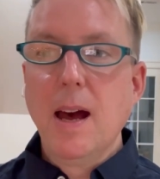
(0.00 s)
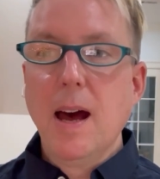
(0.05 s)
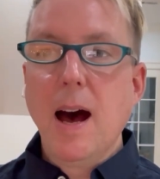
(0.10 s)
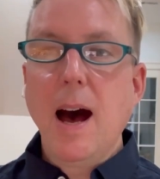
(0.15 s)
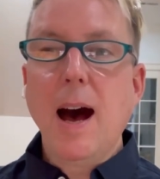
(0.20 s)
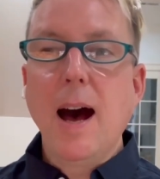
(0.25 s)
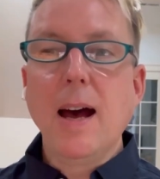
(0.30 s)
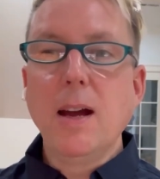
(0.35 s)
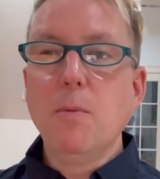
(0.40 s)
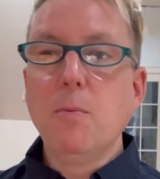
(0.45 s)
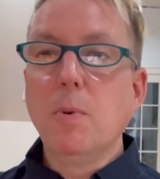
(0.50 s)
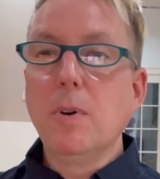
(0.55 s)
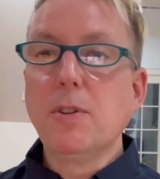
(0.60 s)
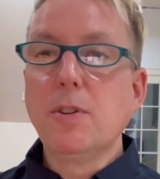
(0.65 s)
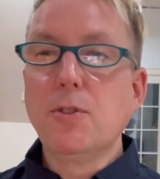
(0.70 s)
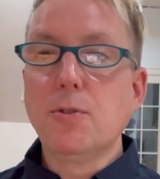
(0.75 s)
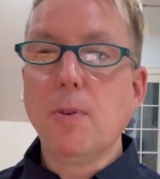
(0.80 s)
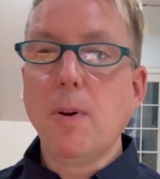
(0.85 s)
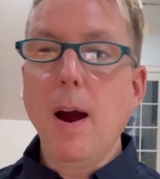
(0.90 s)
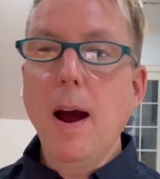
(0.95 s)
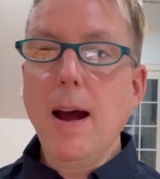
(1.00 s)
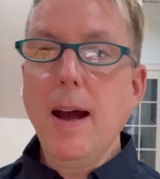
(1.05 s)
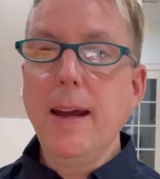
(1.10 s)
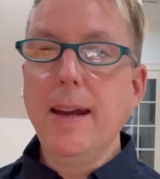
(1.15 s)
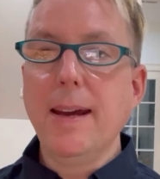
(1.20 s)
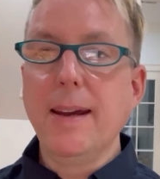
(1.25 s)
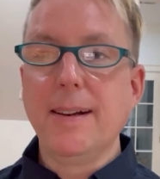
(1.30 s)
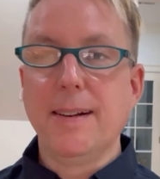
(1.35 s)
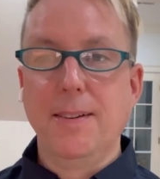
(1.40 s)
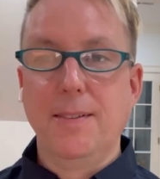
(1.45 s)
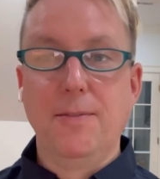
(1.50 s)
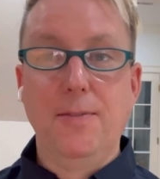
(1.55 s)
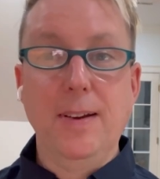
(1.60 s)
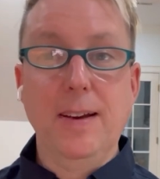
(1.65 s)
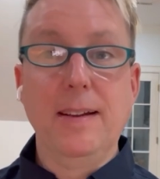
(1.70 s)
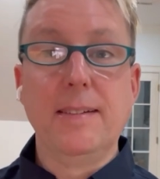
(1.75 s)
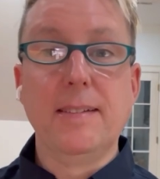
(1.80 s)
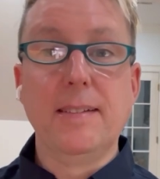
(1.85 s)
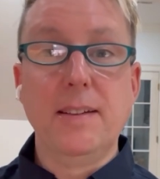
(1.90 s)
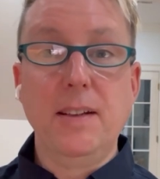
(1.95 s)
I will try and
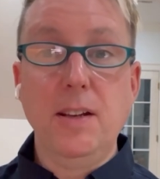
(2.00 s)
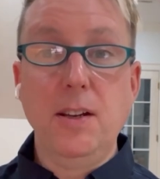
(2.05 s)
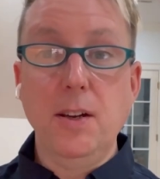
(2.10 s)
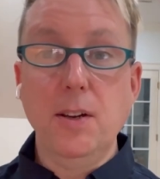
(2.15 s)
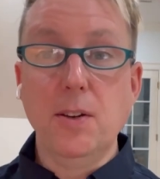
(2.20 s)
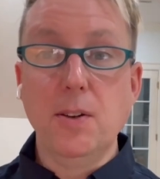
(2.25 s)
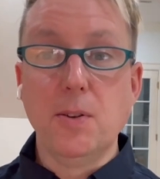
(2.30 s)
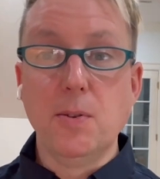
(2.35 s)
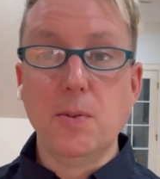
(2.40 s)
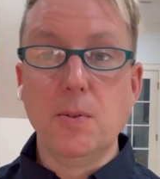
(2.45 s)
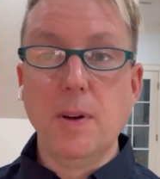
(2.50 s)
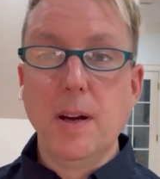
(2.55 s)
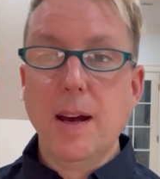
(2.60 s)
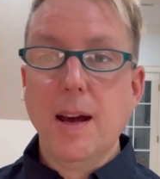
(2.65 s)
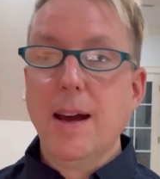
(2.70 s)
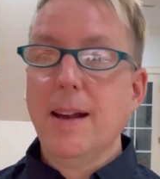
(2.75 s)
convince you